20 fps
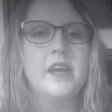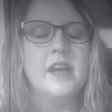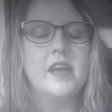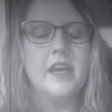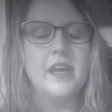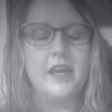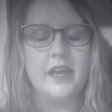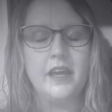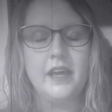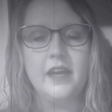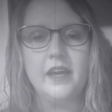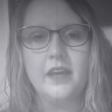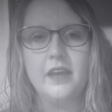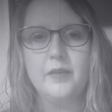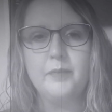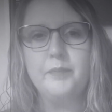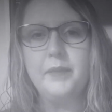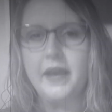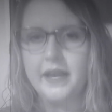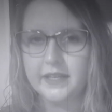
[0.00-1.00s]

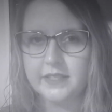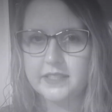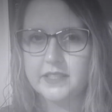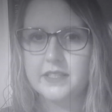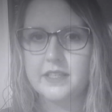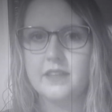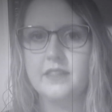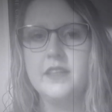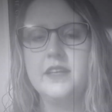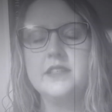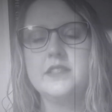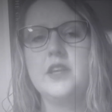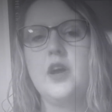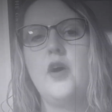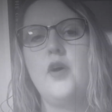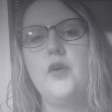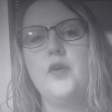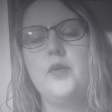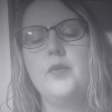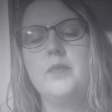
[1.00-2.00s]
he based this
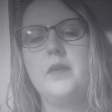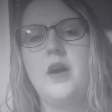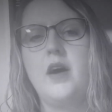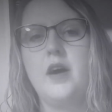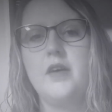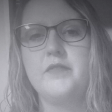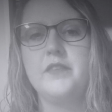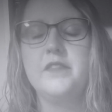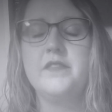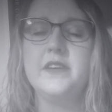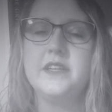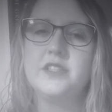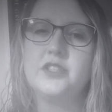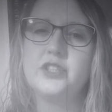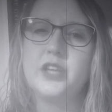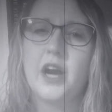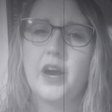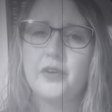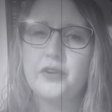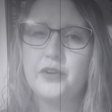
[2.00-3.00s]
home off of his
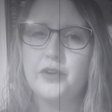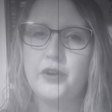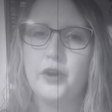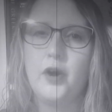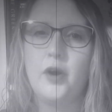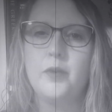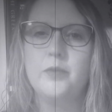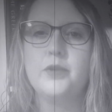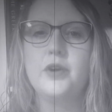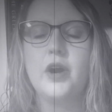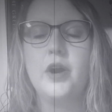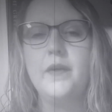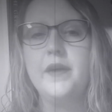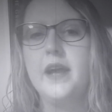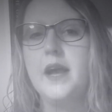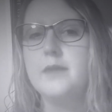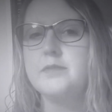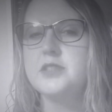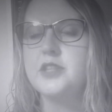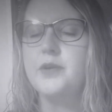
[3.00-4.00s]
childhood home growing
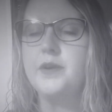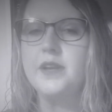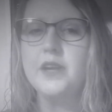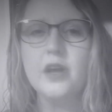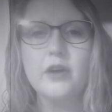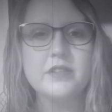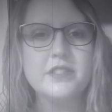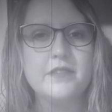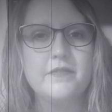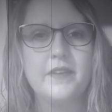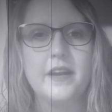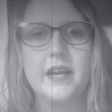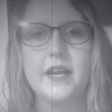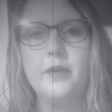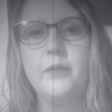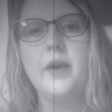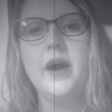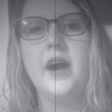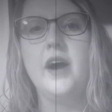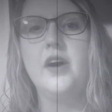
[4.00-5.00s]
up, so he knows it very
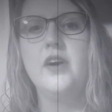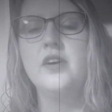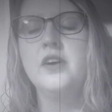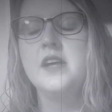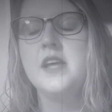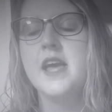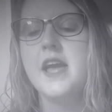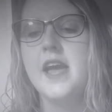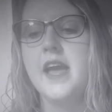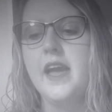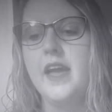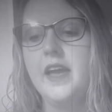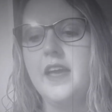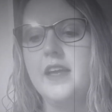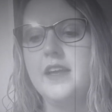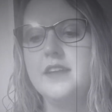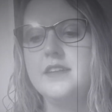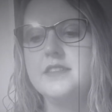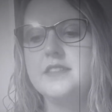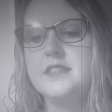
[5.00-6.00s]
well.
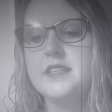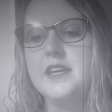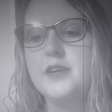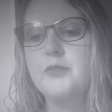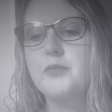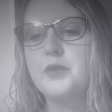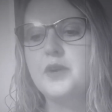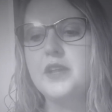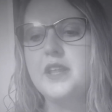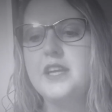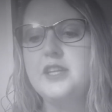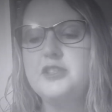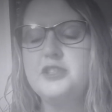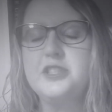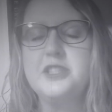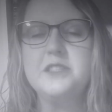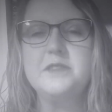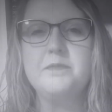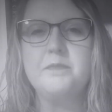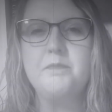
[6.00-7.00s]
And it really
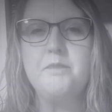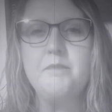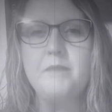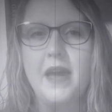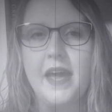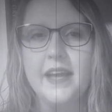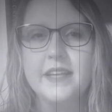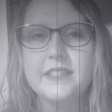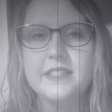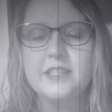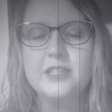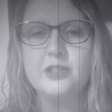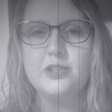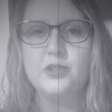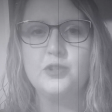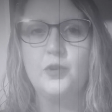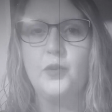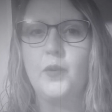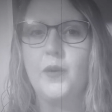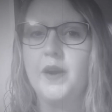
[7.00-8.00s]
just makes the
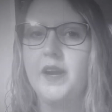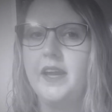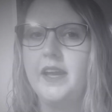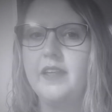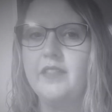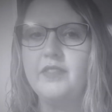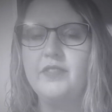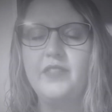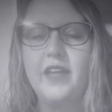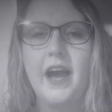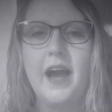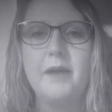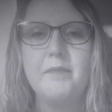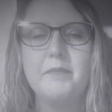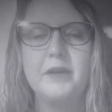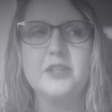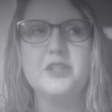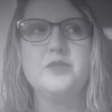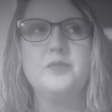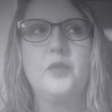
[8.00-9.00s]
story that
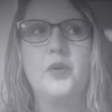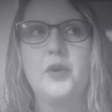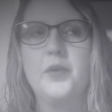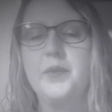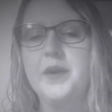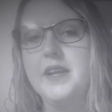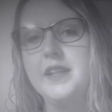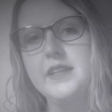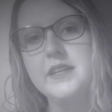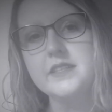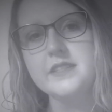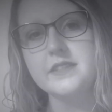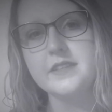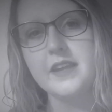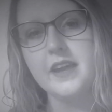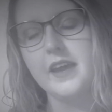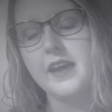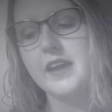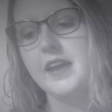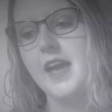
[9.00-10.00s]
much more
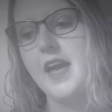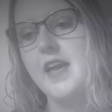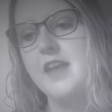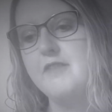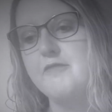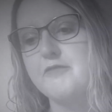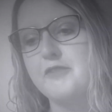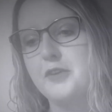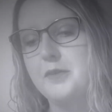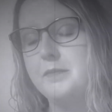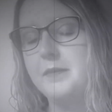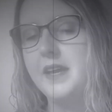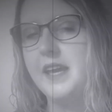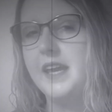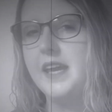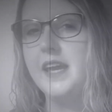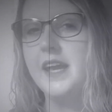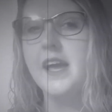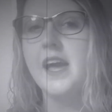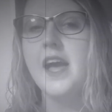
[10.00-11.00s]
realistic. And for
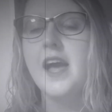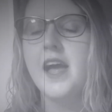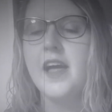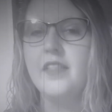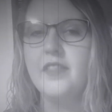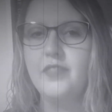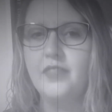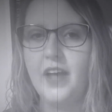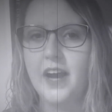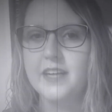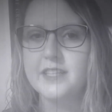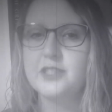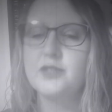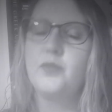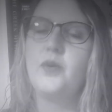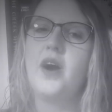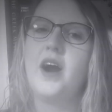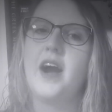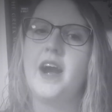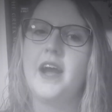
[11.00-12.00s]
me, that's
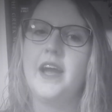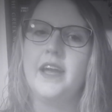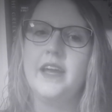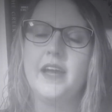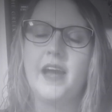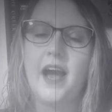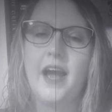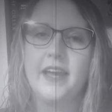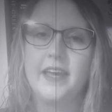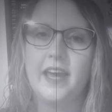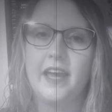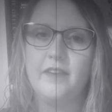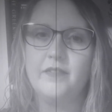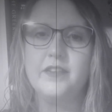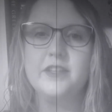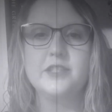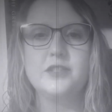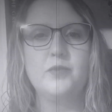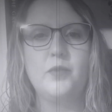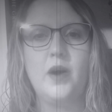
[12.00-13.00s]
why I gave
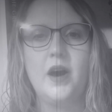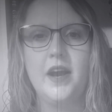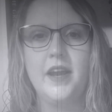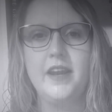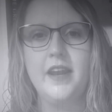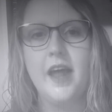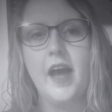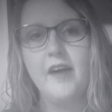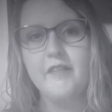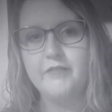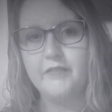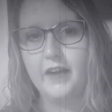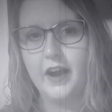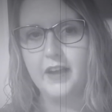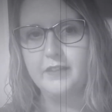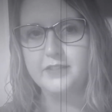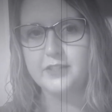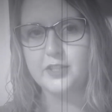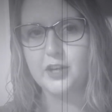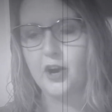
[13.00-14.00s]
this one
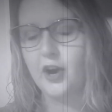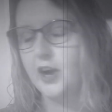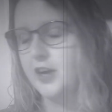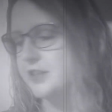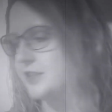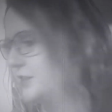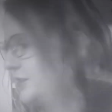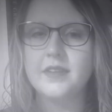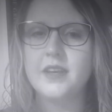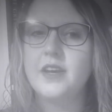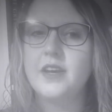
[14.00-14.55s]
5 stars.